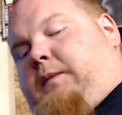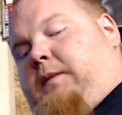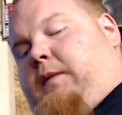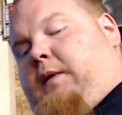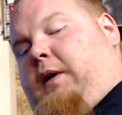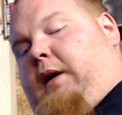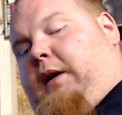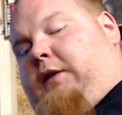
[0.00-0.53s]

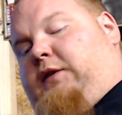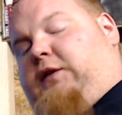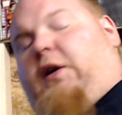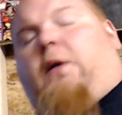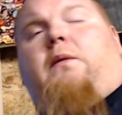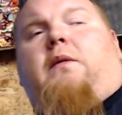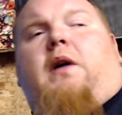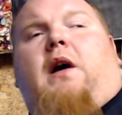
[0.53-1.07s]
And
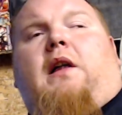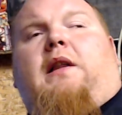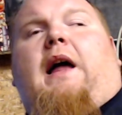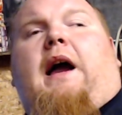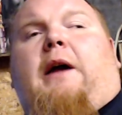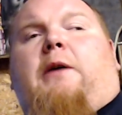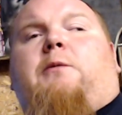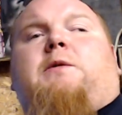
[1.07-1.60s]
don't
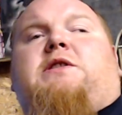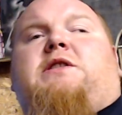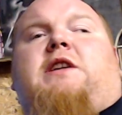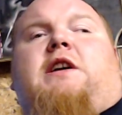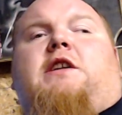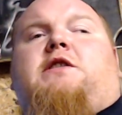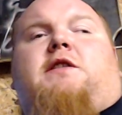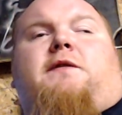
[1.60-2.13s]
align with shit
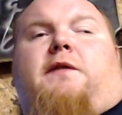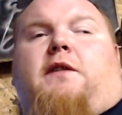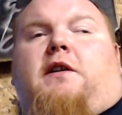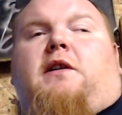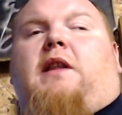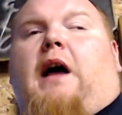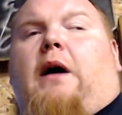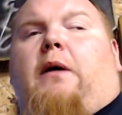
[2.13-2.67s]
just for
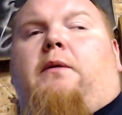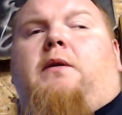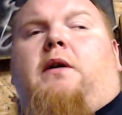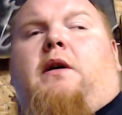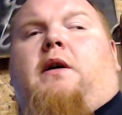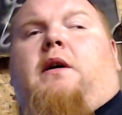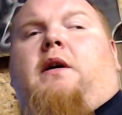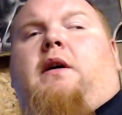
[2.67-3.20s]
clout.
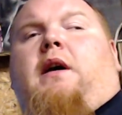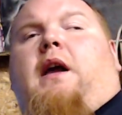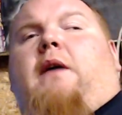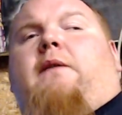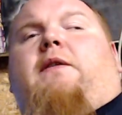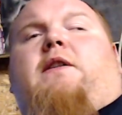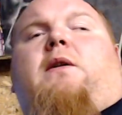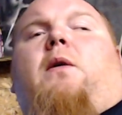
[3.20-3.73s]
If
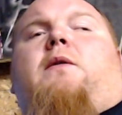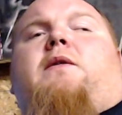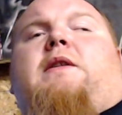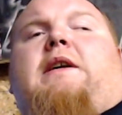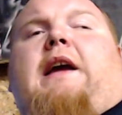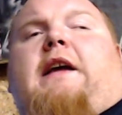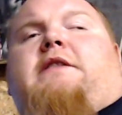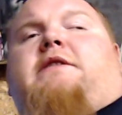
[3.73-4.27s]
it goes
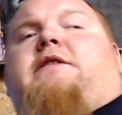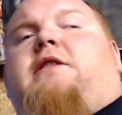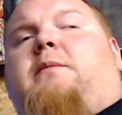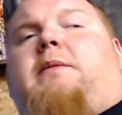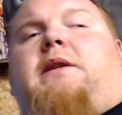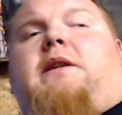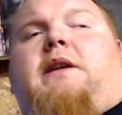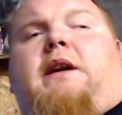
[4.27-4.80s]
against your
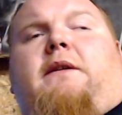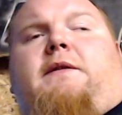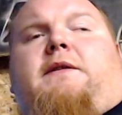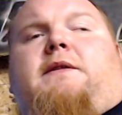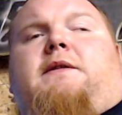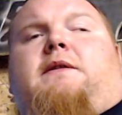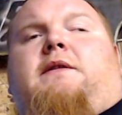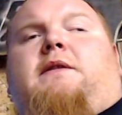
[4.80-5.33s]

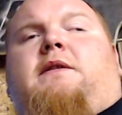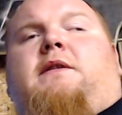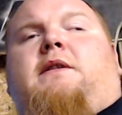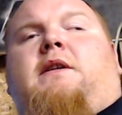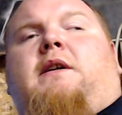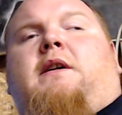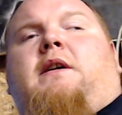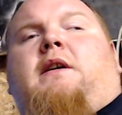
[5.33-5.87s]
beliefs,
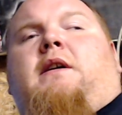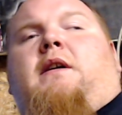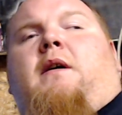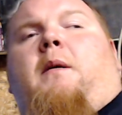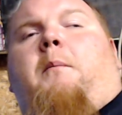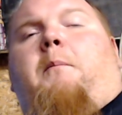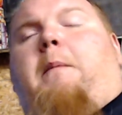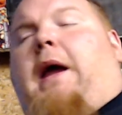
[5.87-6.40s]

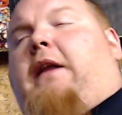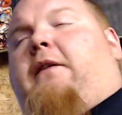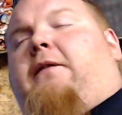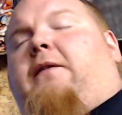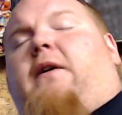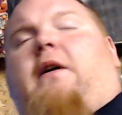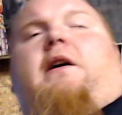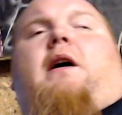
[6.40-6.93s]
man the
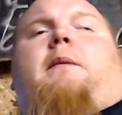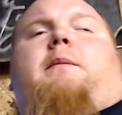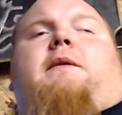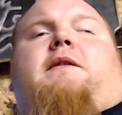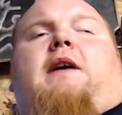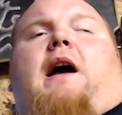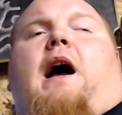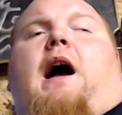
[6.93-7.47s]
fuck up and say,
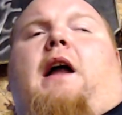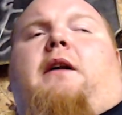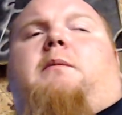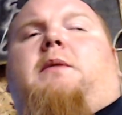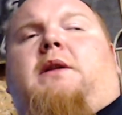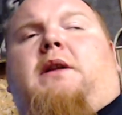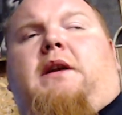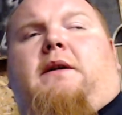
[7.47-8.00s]
I don't
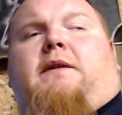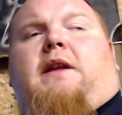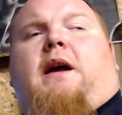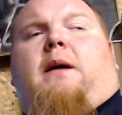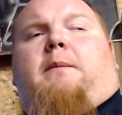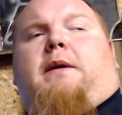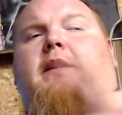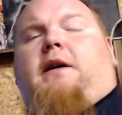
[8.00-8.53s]
believe in that
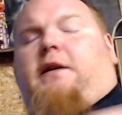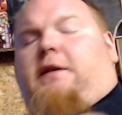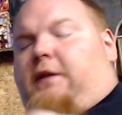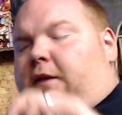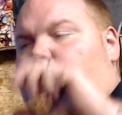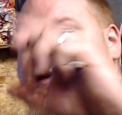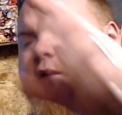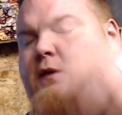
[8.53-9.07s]
because of
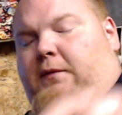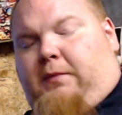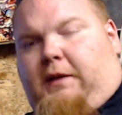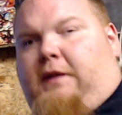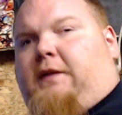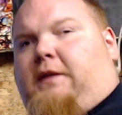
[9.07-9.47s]
this reason.